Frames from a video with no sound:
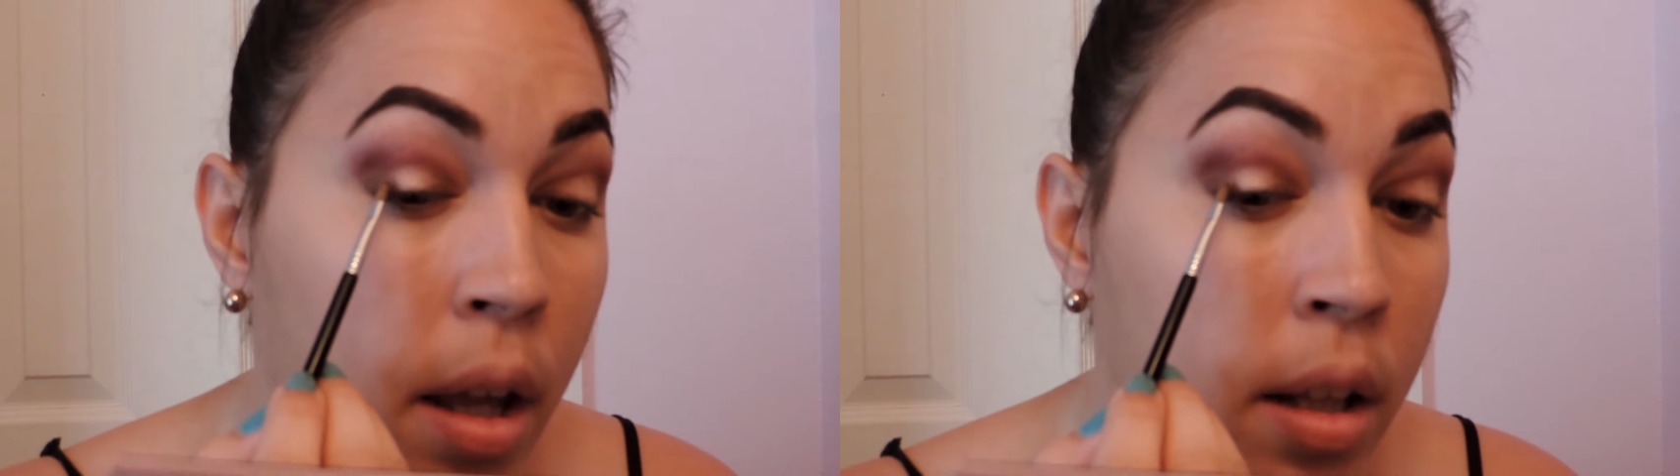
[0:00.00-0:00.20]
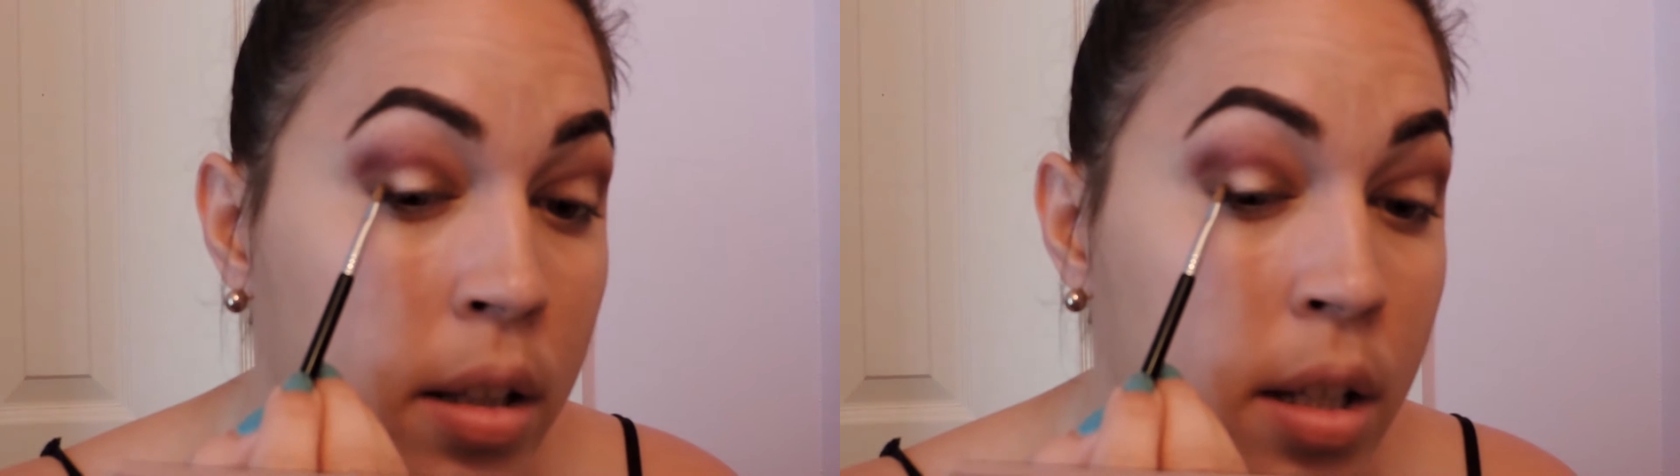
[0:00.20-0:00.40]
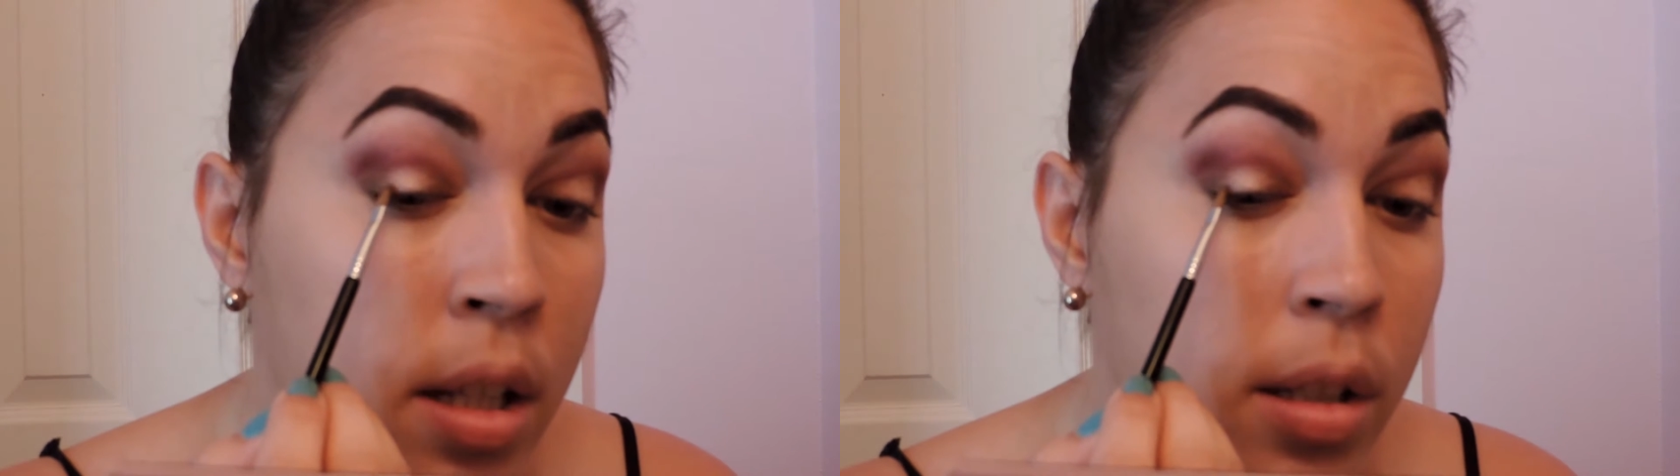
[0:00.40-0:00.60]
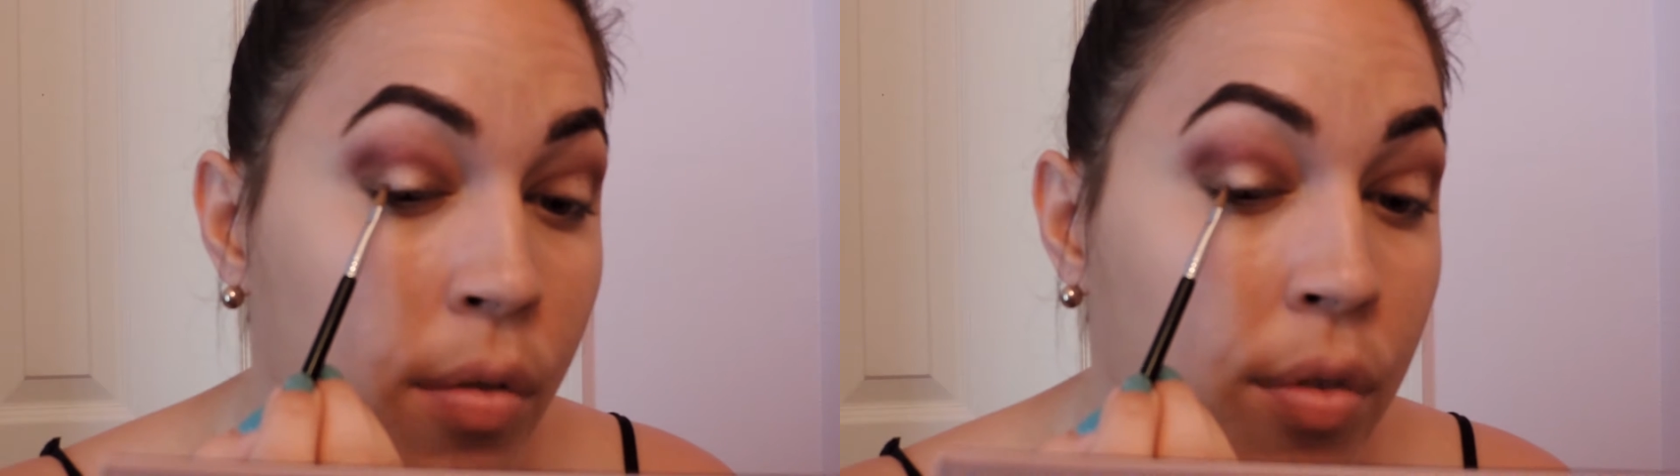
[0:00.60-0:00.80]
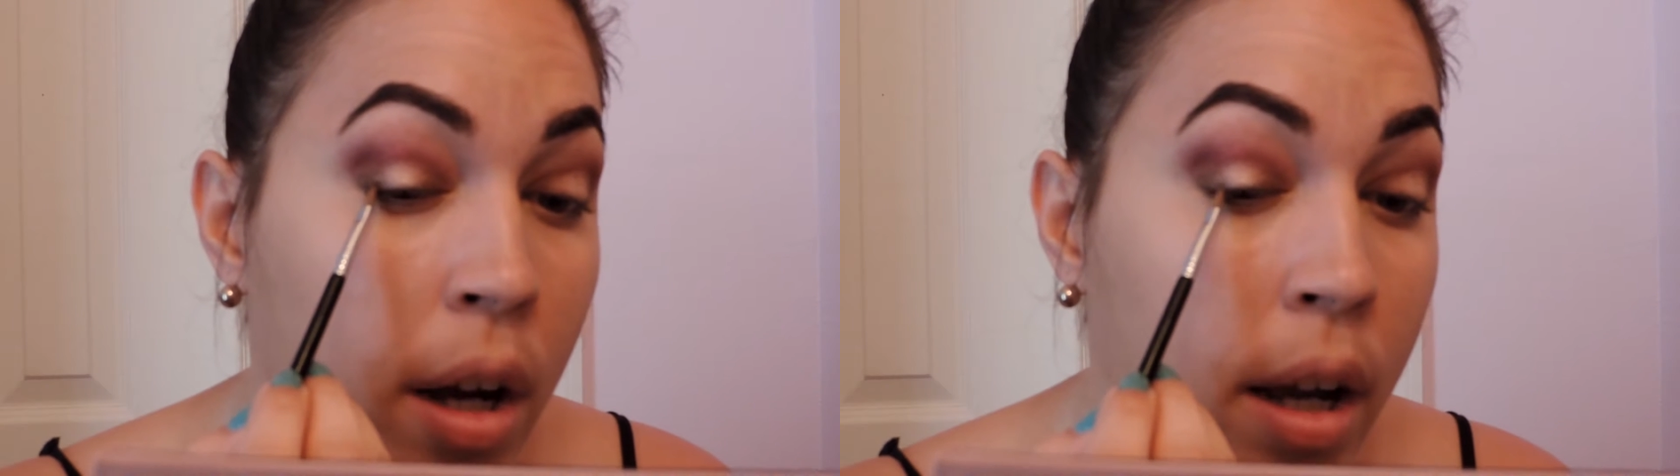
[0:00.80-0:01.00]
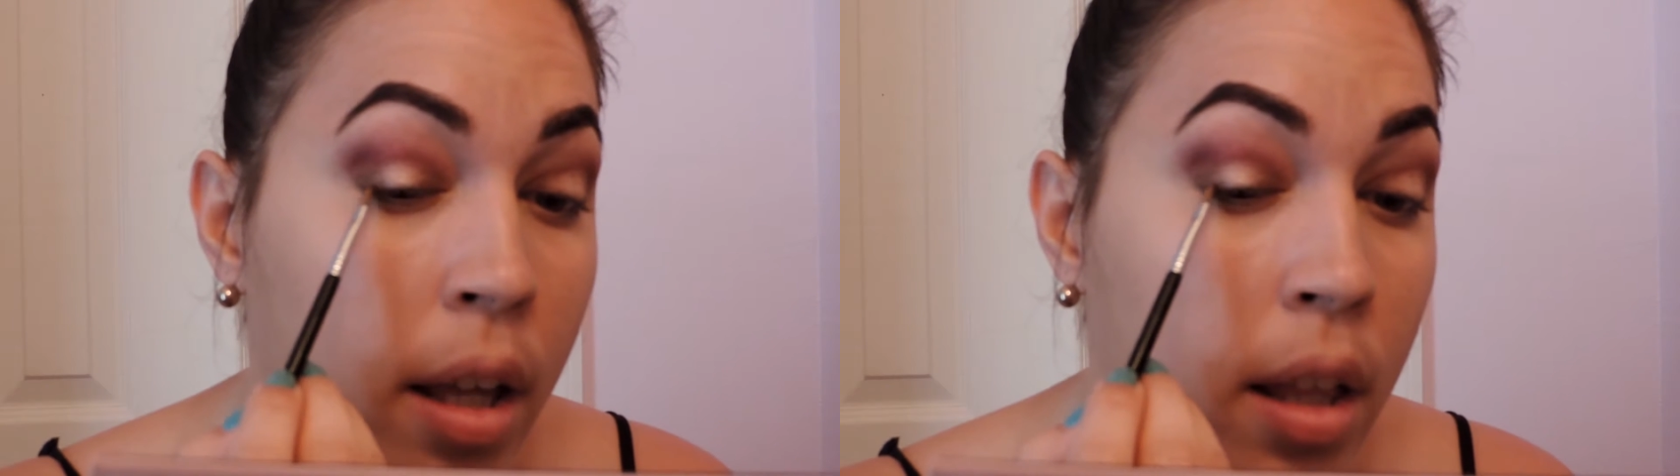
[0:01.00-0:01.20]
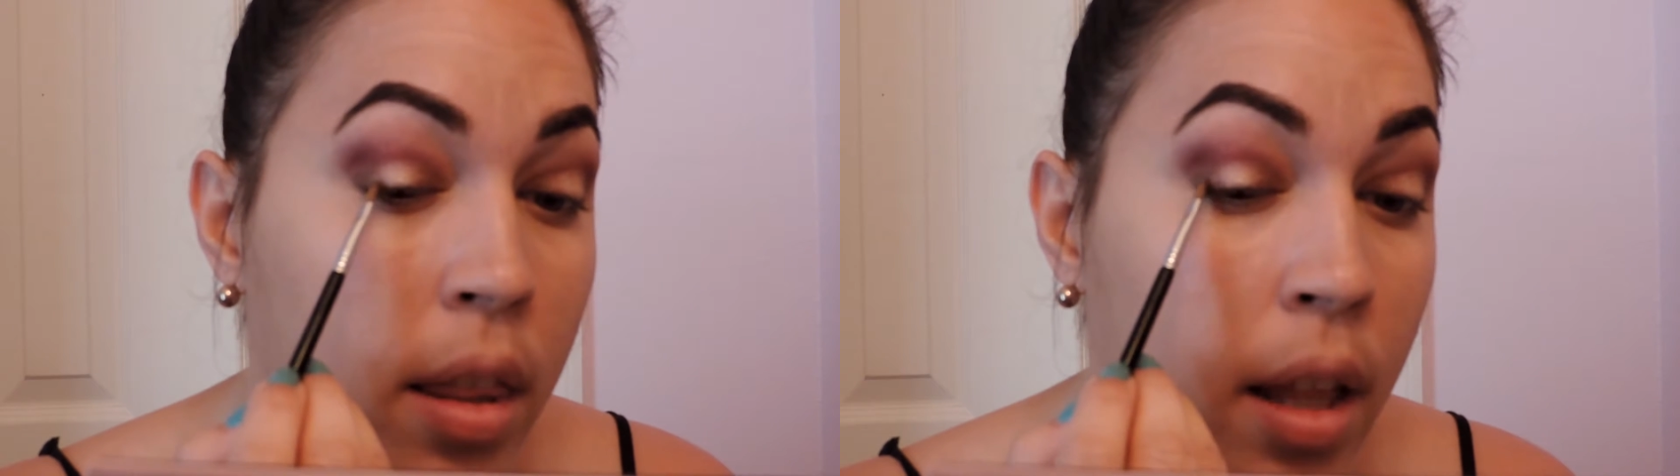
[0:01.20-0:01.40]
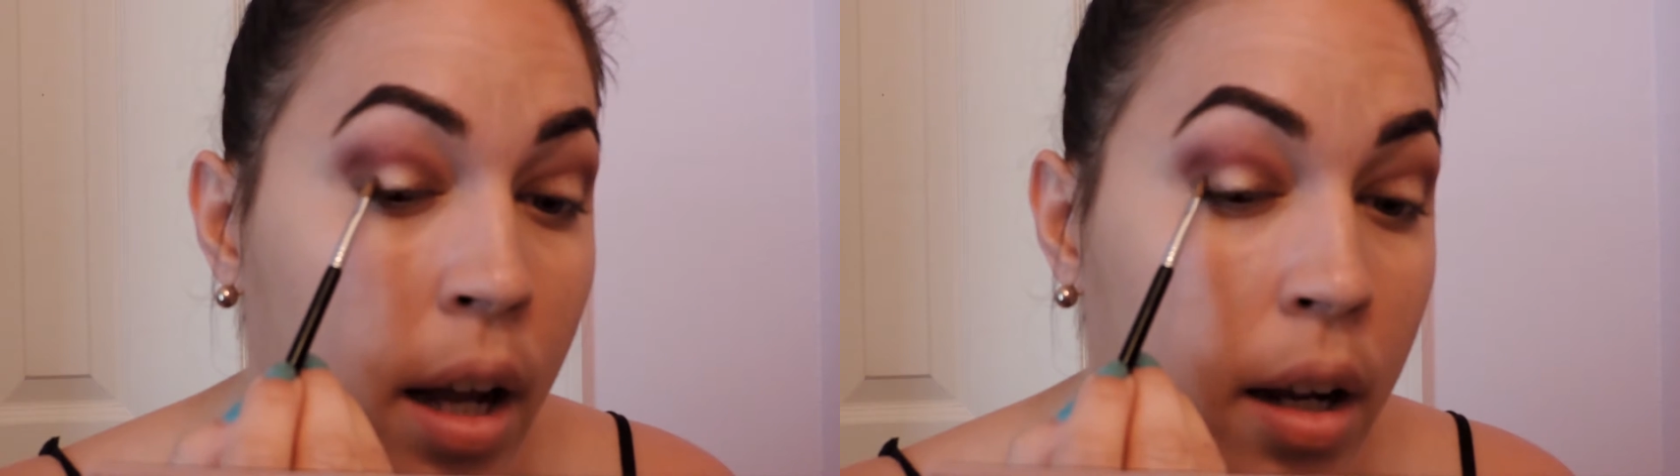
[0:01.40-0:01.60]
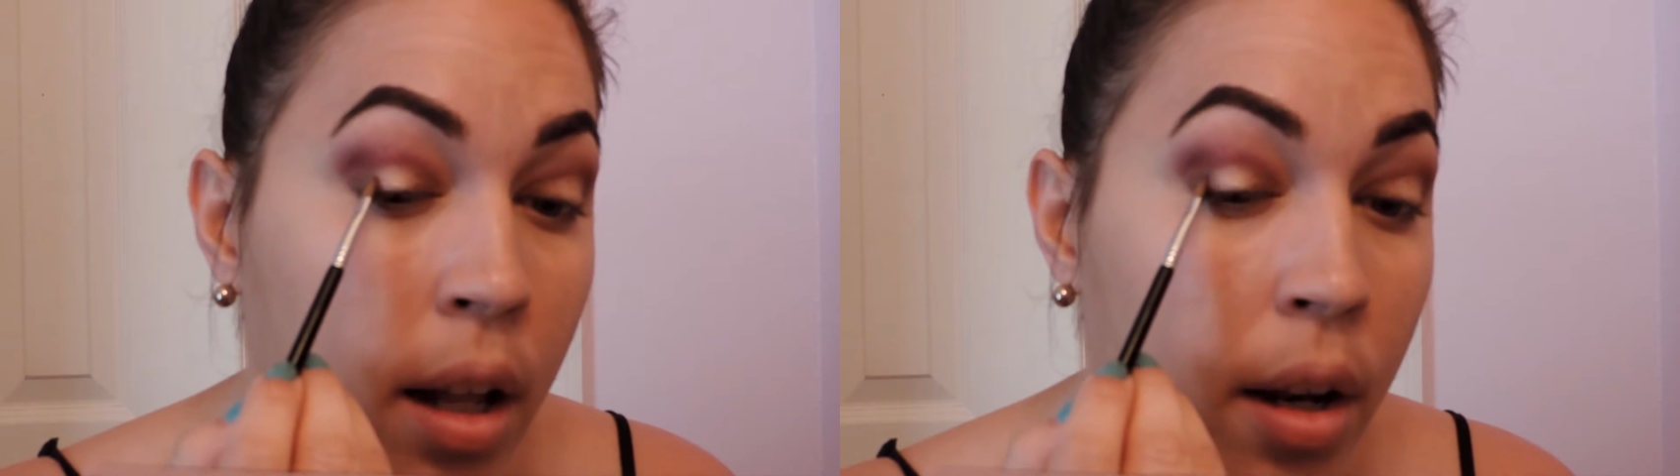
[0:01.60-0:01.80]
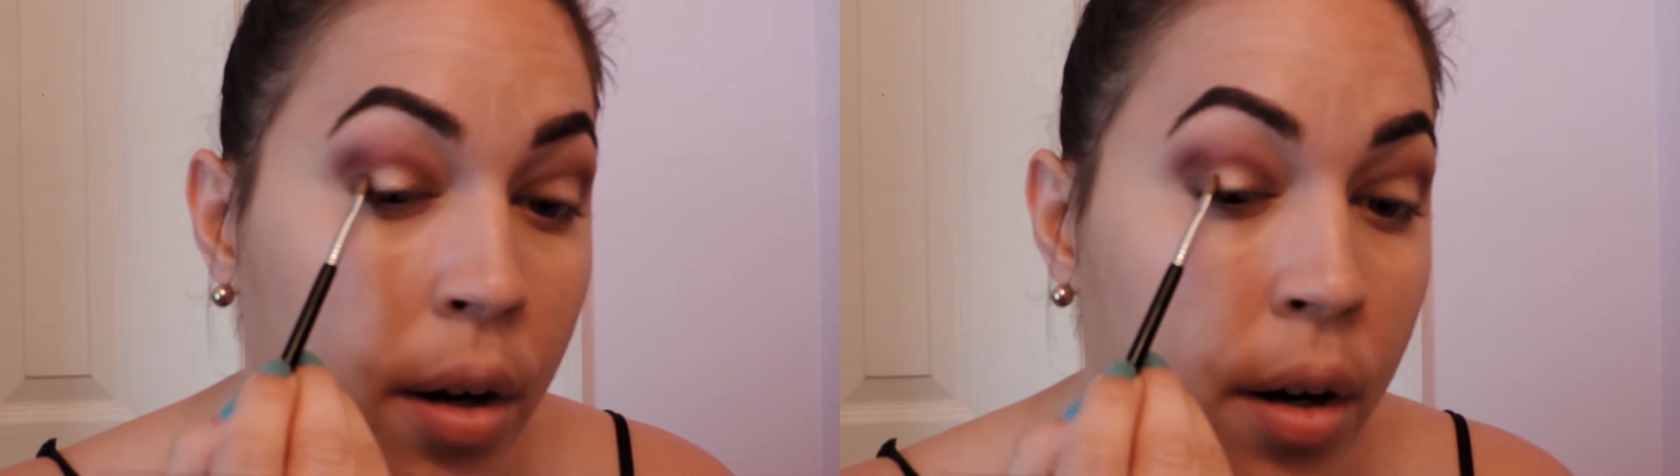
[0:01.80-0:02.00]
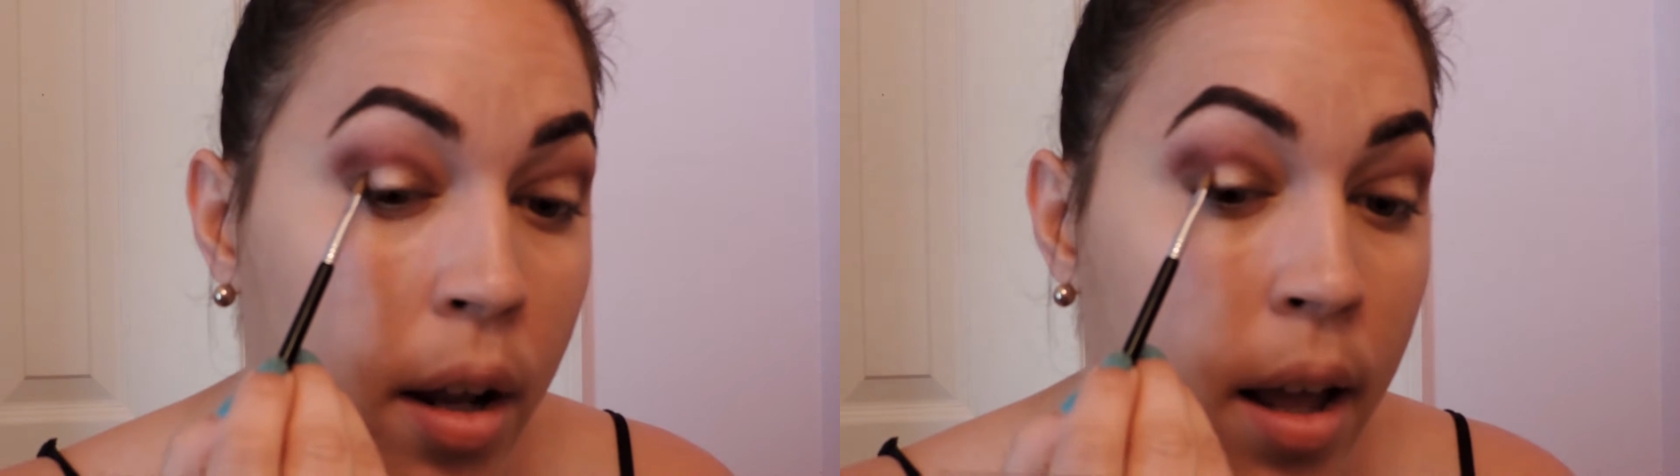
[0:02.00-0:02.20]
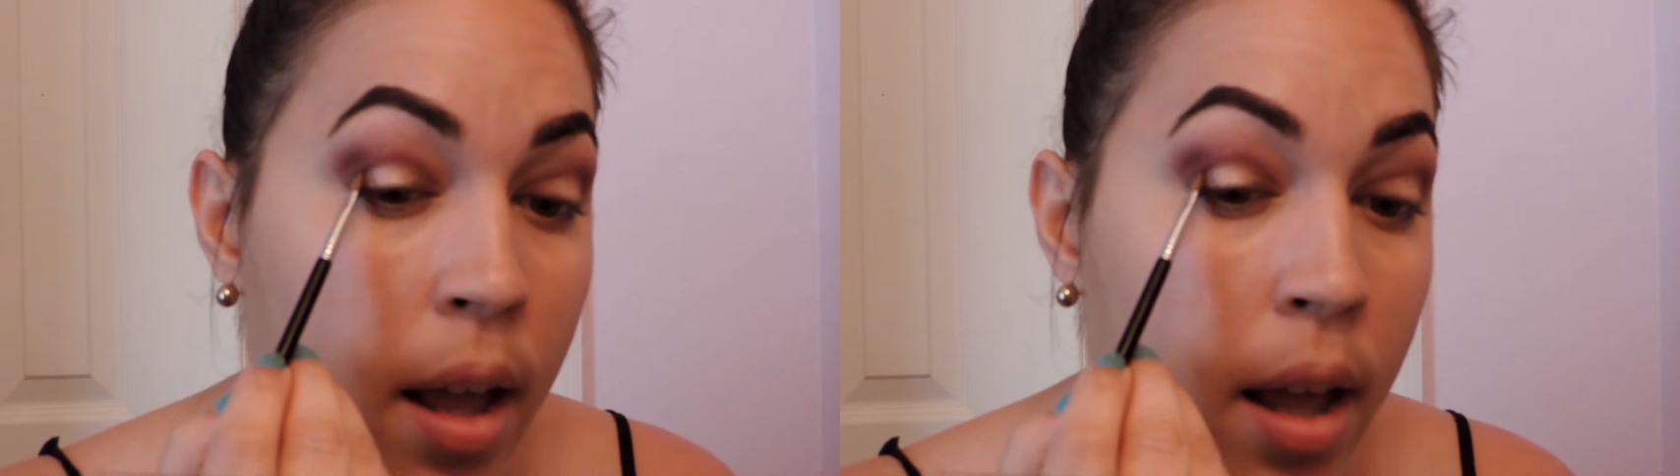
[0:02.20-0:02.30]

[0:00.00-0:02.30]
and intensify that color,